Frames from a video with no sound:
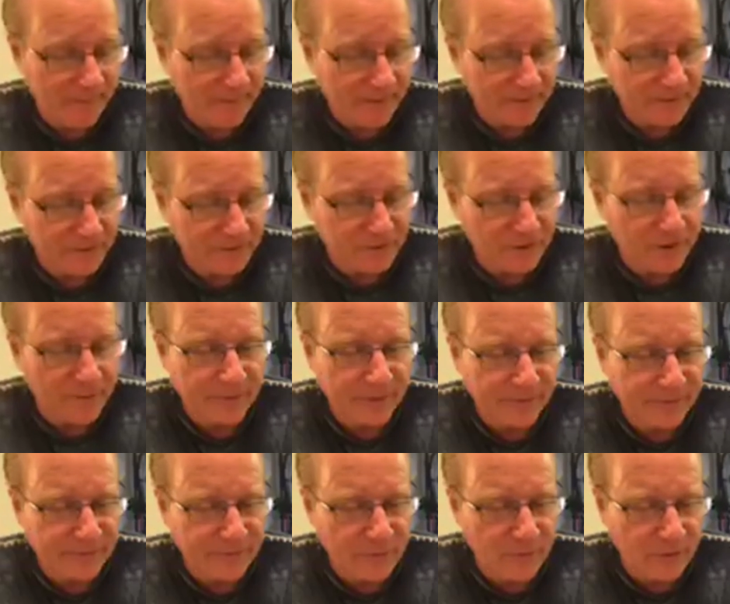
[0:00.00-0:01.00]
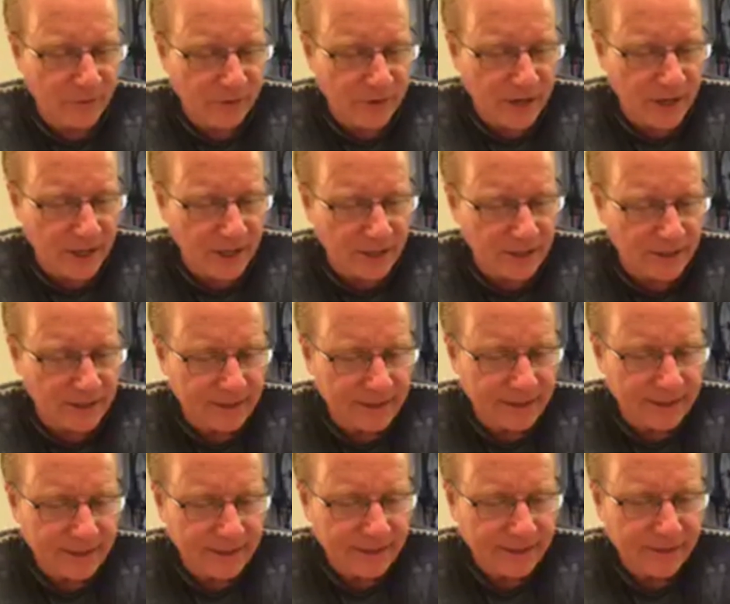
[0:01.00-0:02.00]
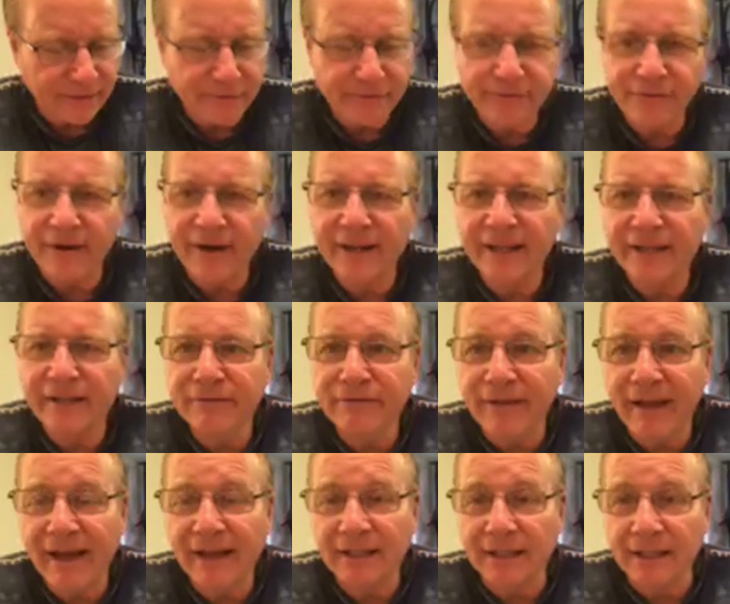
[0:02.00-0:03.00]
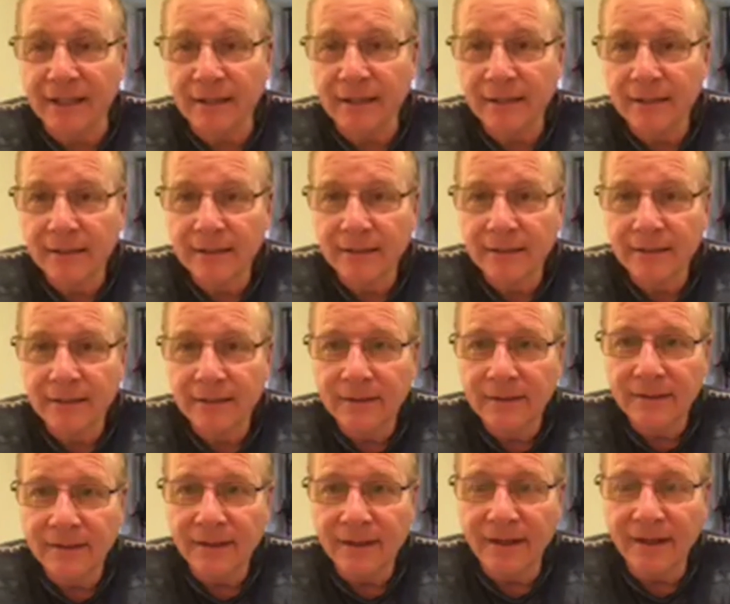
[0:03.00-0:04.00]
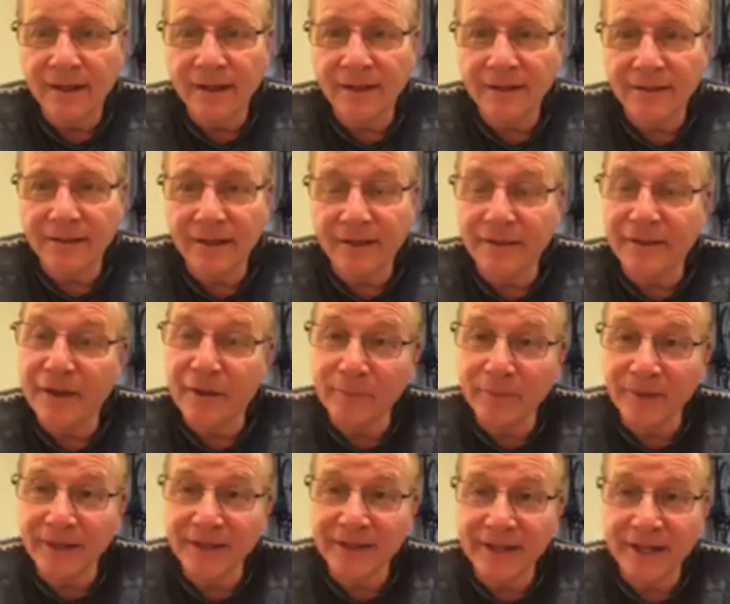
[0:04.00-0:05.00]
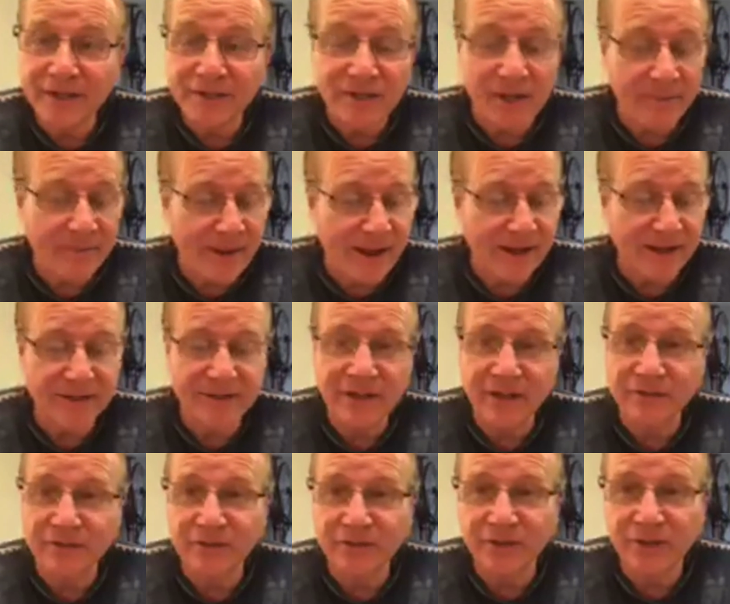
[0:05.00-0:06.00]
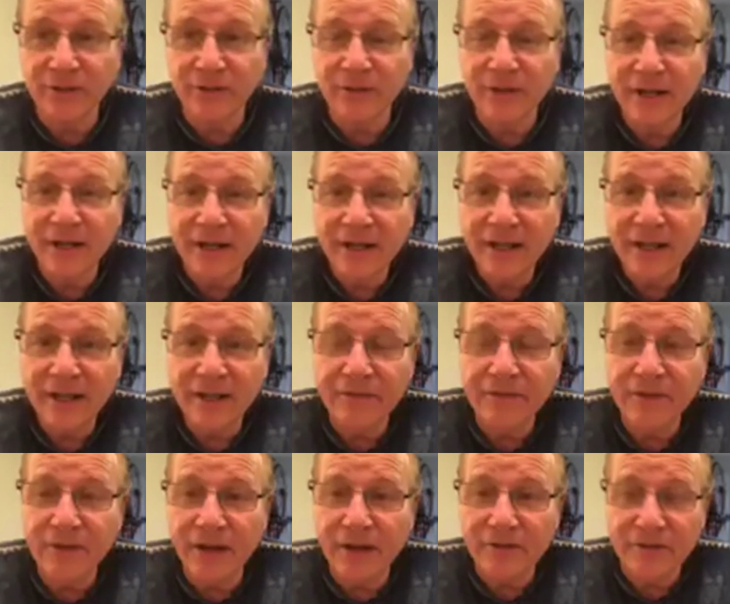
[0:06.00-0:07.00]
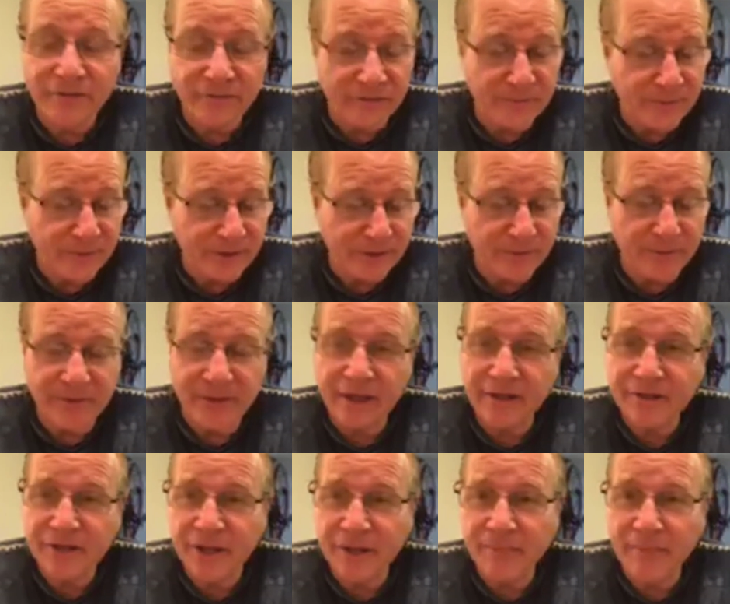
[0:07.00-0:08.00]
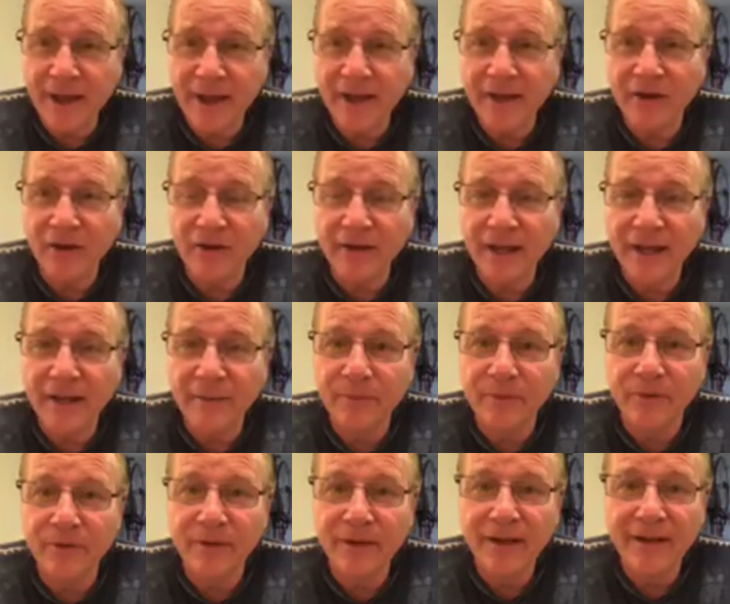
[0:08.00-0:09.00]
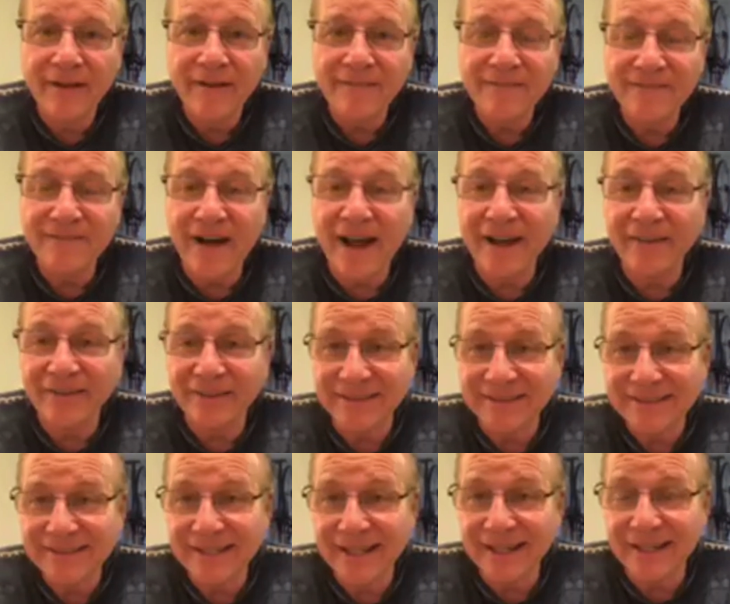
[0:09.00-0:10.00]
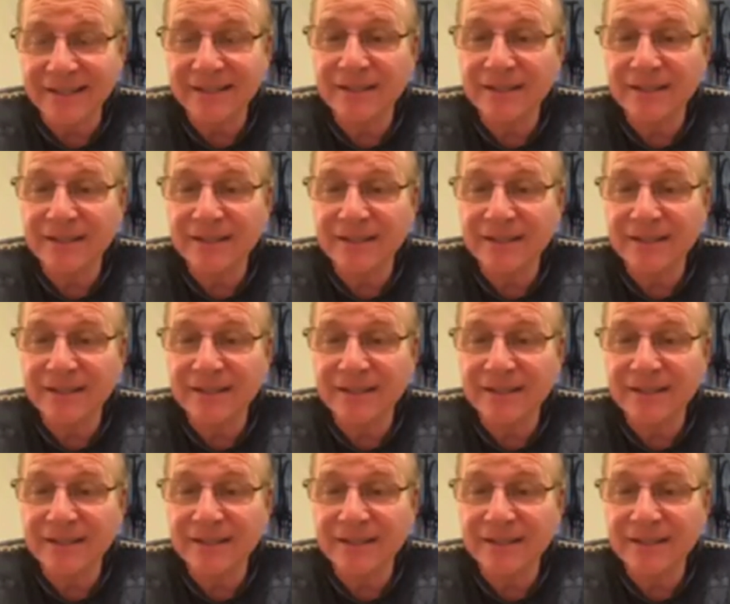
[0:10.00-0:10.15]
drummer for Frankie Valli. And they're playing the NJ Pack Center too. If you guys are familiar with NJ Pack, on April 5 and 6,